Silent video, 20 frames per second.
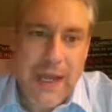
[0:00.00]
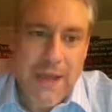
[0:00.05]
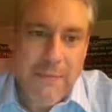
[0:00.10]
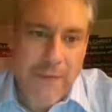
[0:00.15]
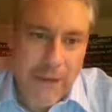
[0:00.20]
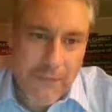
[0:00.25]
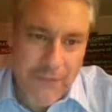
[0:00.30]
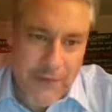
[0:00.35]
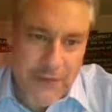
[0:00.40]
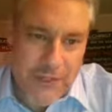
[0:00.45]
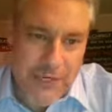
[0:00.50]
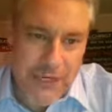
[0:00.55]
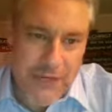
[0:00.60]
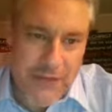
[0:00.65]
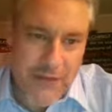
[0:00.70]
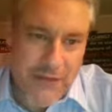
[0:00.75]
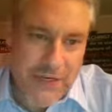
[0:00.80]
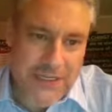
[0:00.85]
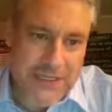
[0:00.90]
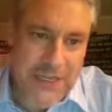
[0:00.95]
Matthew 10
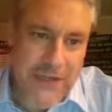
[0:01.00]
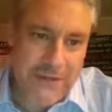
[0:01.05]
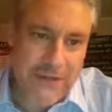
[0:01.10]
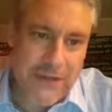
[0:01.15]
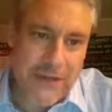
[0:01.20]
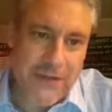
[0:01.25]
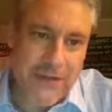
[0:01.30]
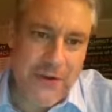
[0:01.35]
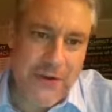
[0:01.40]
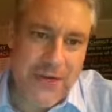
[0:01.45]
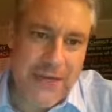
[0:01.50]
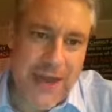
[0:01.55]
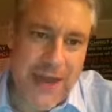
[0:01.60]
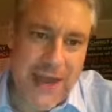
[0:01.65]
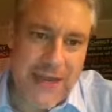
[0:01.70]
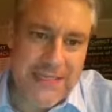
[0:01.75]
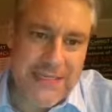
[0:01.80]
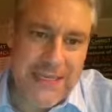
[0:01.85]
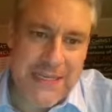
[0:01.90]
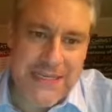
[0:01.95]
37 to
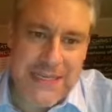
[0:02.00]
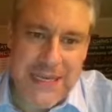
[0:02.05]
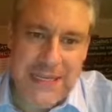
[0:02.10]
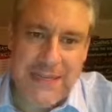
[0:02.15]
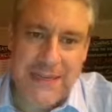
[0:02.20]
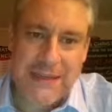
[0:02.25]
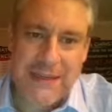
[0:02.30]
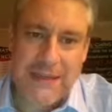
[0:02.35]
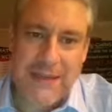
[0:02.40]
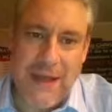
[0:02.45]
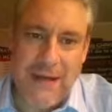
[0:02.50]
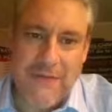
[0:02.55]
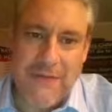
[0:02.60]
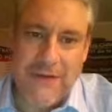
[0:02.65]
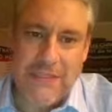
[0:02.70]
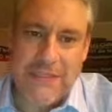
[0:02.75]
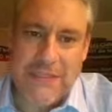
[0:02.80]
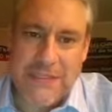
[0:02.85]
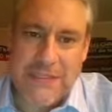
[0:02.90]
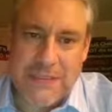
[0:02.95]
39 says, He that
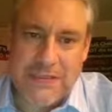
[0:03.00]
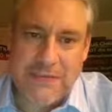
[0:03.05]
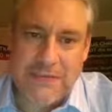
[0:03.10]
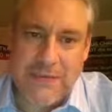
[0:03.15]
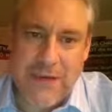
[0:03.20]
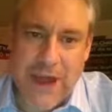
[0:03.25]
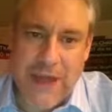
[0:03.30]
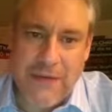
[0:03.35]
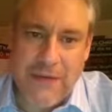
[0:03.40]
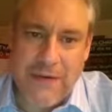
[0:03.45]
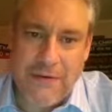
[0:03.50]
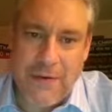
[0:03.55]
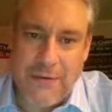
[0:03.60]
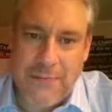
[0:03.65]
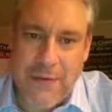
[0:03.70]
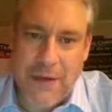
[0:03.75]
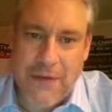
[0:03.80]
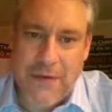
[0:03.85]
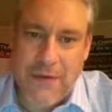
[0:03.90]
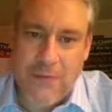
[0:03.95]
loveth father or
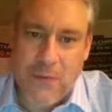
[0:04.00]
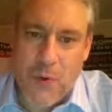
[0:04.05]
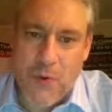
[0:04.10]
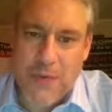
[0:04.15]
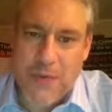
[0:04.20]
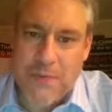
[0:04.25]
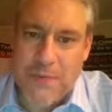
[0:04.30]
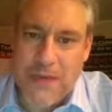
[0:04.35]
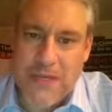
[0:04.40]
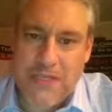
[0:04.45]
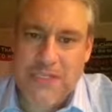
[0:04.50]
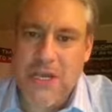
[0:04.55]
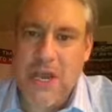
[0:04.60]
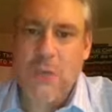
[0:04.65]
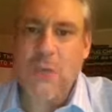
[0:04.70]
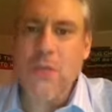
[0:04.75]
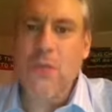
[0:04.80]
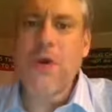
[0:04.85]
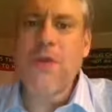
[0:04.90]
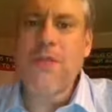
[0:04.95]
mother more than me is
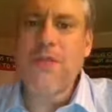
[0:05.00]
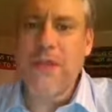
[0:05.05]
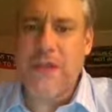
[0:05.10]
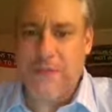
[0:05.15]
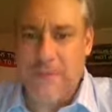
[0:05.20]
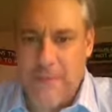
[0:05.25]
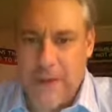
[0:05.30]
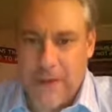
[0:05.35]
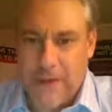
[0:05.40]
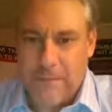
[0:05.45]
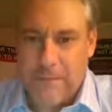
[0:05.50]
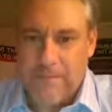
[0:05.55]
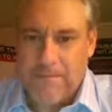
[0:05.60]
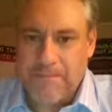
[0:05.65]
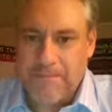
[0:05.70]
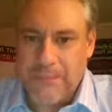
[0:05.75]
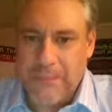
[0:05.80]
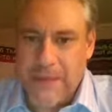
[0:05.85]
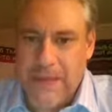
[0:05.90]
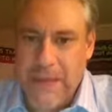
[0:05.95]
not worthy of me.
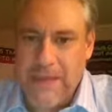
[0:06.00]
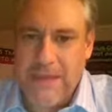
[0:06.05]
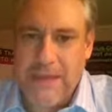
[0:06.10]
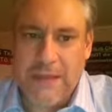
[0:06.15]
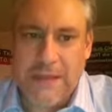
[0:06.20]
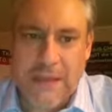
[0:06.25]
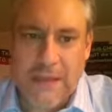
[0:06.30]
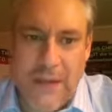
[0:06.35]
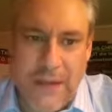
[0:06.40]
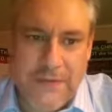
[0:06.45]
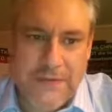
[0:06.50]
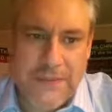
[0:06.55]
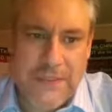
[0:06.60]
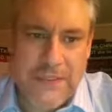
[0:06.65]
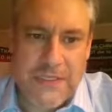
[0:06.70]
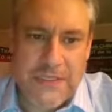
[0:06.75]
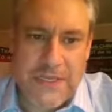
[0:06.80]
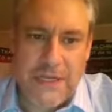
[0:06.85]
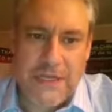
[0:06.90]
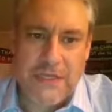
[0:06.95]
He that loves
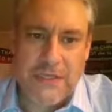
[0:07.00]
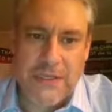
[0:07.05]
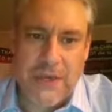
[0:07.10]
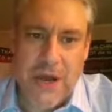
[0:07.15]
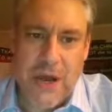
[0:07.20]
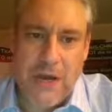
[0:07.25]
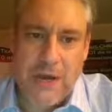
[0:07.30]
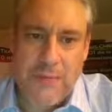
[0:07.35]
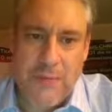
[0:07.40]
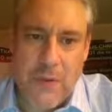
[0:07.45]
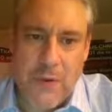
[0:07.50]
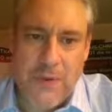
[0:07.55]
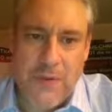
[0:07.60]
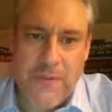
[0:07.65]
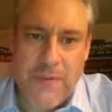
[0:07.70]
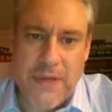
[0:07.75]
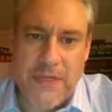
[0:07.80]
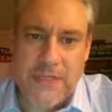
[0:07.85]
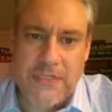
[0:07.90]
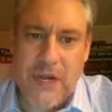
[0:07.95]
his son or daughter more
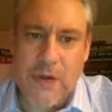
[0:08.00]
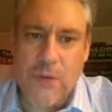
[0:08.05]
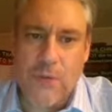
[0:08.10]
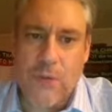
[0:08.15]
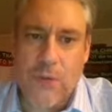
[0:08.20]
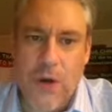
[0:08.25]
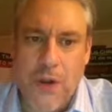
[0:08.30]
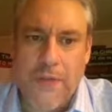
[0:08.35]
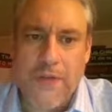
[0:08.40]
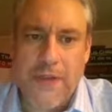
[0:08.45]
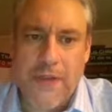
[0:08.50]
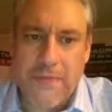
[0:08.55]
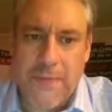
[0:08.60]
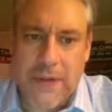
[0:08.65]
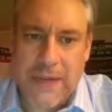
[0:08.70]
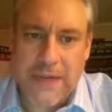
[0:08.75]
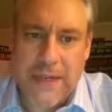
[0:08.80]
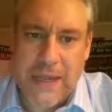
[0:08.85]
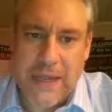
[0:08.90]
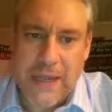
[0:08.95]
than me is not worthy of
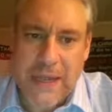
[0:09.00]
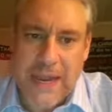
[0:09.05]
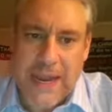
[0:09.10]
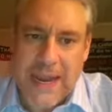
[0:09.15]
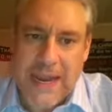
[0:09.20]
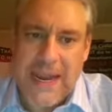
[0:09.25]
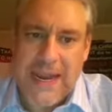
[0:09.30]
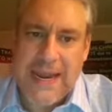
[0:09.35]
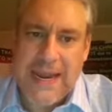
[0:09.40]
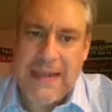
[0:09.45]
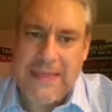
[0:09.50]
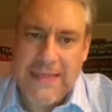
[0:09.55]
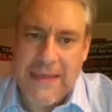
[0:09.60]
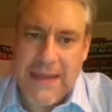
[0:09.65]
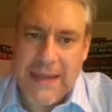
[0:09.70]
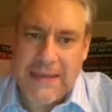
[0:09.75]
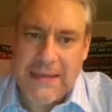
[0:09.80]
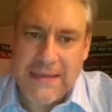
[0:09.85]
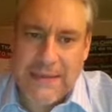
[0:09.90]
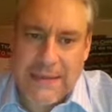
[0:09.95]
me. He
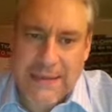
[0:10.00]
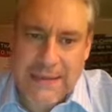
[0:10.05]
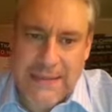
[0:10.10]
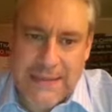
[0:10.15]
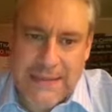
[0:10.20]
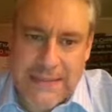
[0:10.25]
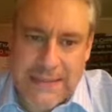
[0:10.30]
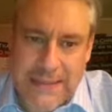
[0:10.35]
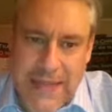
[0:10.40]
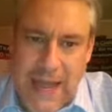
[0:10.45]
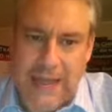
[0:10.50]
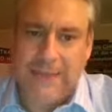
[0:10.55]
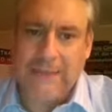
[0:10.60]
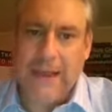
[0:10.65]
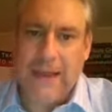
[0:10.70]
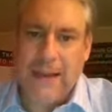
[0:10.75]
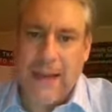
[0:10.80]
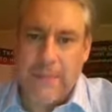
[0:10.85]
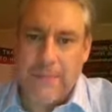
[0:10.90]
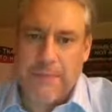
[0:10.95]
that does not
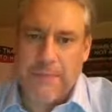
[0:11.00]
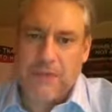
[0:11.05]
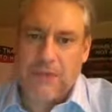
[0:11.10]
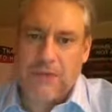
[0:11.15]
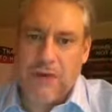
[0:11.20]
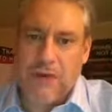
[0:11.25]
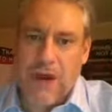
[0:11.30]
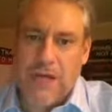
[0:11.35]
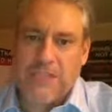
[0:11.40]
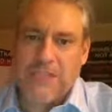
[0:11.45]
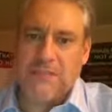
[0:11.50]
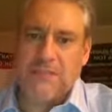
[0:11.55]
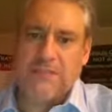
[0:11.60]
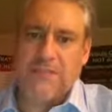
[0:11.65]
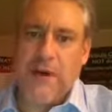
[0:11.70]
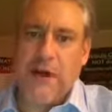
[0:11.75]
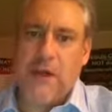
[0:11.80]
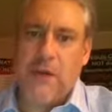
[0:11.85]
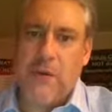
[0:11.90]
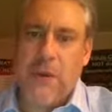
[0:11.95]
take up his cross and
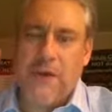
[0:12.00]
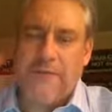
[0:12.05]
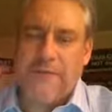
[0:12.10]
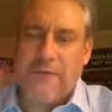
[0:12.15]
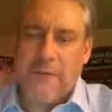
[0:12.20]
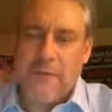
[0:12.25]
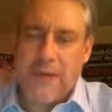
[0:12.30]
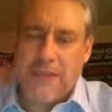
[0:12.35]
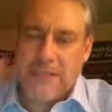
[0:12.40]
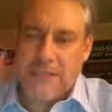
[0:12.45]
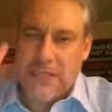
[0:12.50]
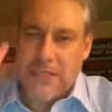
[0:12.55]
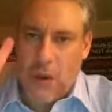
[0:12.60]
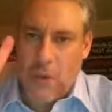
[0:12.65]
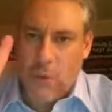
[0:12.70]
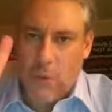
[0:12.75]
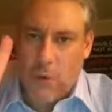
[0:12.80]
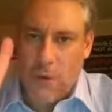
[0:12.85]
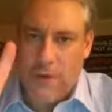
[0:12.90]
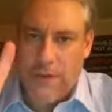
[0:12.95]
follow after me is
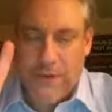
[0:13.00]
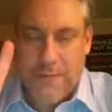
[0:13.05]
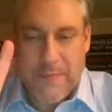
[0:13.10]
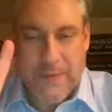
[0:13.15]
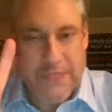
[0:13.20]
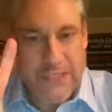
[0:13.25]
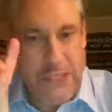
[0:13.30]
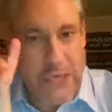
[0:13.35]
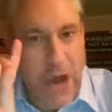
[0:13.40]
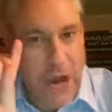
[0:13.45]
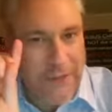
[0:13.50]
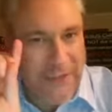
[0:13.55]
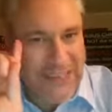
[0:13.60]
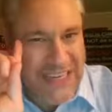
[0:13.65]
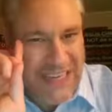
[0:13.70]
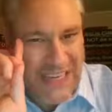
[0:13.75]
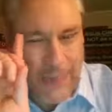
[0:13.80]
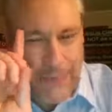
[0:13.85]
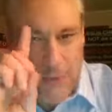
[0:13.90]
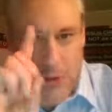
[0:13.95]
not worthy of me. So you have to
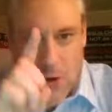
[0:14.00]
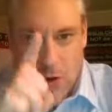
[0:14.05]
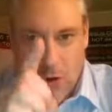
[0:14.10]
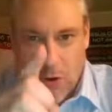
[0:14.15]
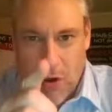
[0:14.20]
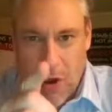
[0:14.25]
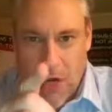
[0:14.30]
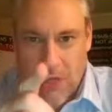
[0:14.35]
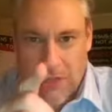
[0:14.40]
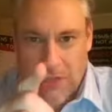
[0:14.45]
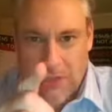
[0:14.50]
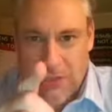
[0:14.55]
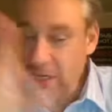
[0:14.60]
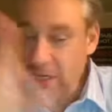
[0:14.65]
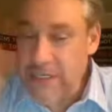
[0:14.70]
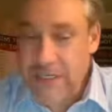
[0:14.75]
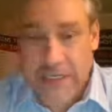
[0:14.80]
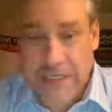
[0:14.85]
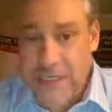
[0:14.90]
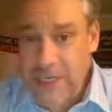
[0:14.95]
take up your cross.
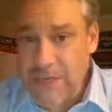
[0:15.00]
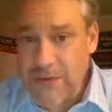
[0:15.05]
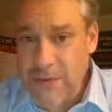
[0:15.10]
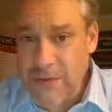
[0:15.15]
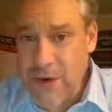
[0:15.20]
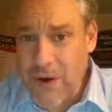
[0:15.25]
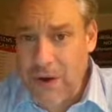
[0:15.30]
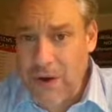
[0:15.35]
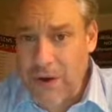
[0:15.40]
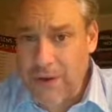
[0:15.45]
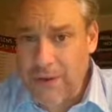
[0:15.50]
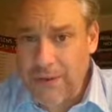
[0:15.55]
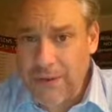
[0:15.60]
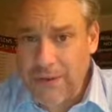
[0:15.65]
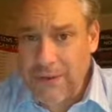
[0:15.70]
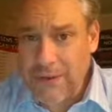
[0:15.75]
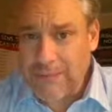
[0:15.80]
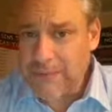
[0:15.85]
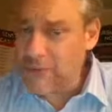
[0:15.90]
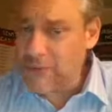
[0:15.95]
Jesus did the work,
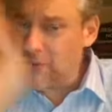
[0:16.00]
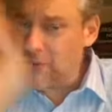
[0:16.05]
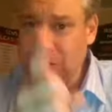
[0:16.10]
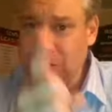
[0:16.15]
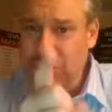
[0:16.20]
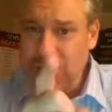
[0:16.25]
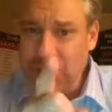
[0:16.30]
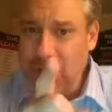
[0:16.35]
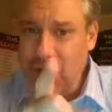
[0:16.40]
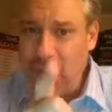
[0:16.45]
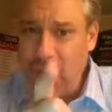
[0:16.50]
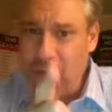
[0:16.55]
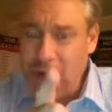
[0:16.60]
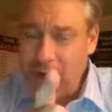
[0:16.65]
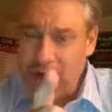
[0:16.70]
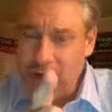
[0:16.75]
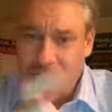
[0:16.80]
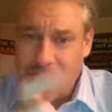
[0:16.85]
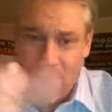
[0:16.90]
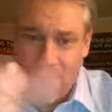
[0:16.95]
but you have to do your
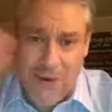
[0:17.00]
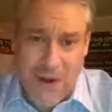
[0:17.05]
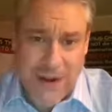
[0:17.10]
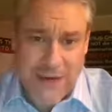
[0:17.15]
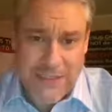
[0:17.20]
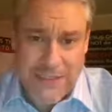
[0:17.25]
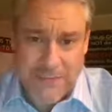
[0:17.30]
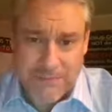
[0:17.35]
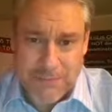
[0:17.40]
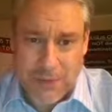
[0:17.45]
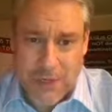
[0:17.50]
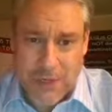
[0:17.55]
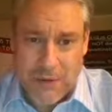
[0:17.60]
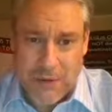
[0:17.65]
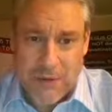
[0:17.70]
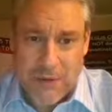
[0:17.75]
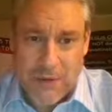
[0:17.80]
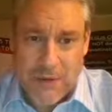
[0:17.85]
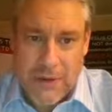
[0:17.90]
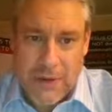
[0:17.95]
work, otherwise.
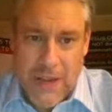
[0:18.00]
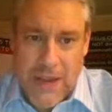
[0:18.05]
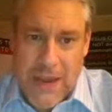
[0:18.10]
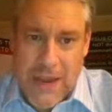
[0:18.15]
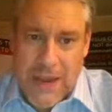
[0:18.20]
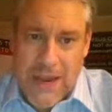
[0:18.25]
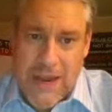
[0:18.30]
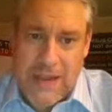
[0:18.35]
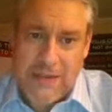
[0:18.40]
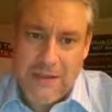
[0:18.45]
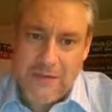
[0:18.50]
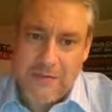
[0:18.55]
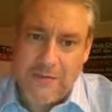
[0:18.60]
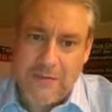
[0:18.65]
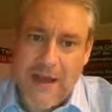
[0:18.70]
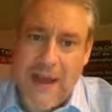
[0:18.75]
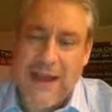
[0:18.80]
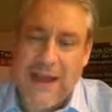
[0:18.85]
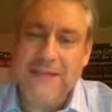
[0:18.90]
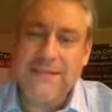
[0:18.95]
He that
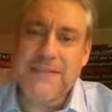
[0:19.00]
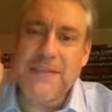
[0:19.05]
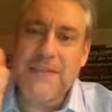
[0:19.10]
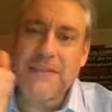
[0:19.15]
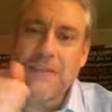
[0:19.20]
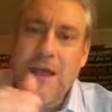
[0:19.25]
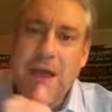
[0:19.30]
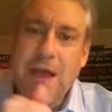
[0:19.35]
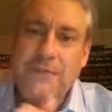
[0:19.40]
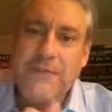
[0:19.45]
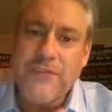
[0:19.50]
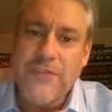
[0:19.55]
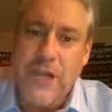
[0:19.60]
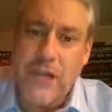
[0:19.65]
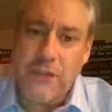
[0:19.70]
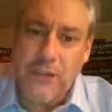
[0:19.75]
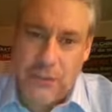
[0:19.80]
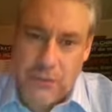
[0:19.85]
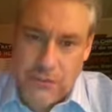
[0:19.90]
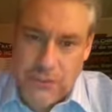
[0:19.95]
finds his life
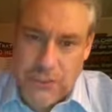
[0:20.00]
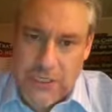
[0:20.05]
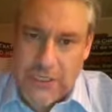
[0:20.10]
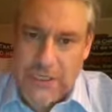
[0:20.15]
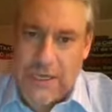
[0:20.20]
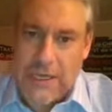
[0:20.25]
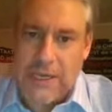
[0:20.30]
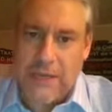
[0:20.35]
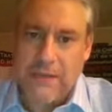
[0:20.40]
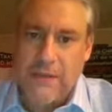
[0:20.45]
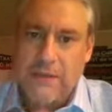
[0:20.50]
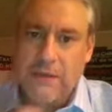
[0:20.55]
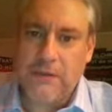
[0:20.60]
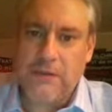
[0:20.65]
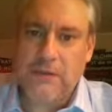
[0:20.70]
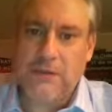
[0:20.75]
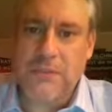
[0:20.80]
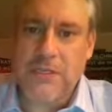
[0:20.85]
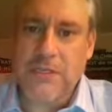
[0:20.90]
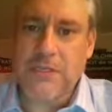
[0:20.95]
shall lose it, and he that
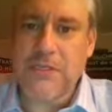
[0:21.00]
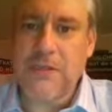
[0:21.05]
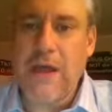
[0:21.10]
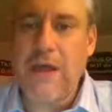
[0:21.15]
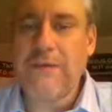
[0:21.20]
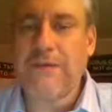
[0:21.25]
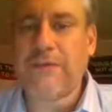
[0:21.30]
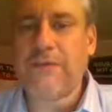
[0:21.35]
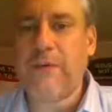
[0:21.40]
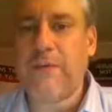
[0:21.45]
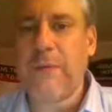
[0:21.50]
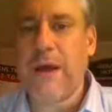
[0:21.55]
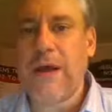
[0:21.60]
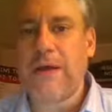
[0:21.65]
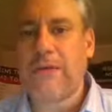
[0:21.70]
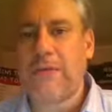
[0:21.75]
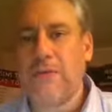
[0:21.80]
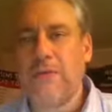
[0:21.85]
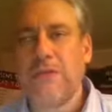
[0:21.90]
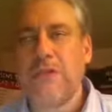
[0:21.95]
loses life for my
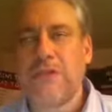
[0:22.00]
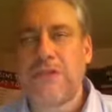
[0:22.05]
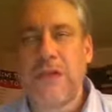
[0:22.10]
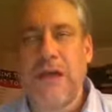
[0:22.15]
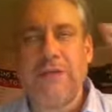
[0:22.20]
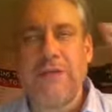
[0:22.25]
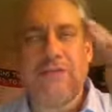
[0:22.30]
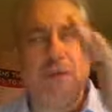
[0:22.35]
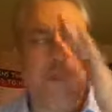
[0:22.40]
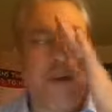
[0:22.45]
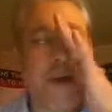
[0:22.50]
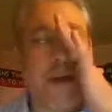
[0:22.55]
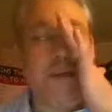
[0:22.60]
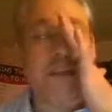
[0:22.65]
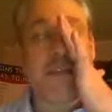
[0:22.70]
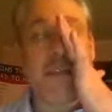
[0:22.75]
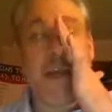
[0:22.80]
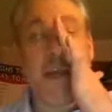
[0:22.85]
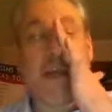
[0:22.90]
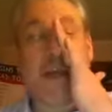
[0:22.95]
loses life for my
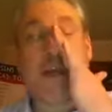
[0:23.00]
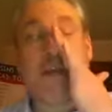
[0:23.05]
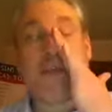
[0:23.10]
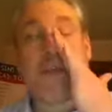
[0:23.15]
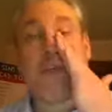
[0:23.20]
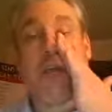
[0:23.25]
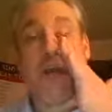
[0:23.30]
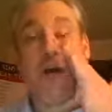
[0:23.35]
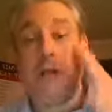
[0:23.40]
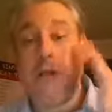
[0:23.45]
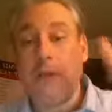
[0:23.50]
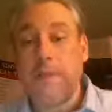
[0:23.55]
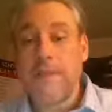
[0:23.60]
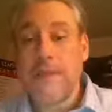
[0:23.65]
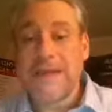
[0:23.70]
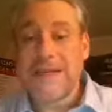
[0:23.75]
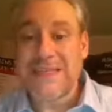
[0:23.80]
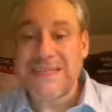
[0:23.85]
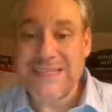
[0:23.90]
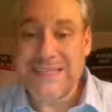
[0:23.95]
sake shall
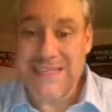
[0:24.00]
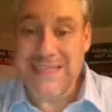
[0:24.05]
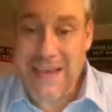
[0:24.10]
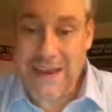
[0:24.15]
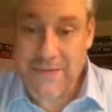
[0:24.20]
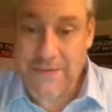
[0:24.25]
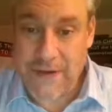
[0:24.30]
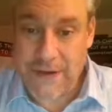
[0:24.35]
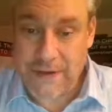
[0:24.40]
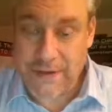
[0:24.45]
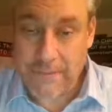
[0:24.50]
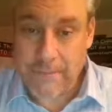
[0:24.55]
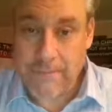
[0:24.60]
save it.